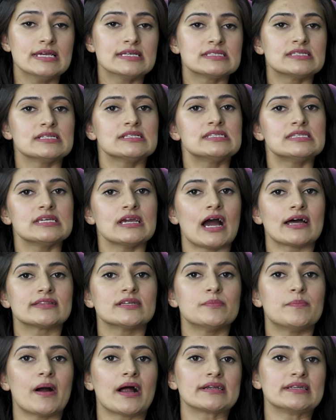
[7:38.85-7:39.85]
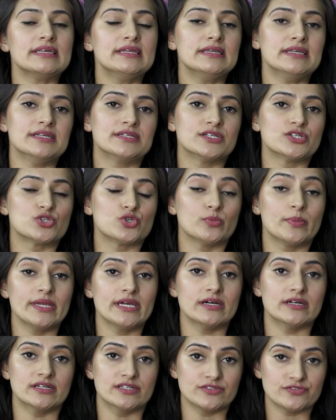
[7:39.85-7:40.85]
since the other party needed to be
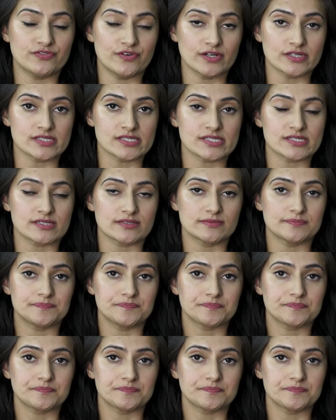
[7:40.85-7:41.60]
heard first.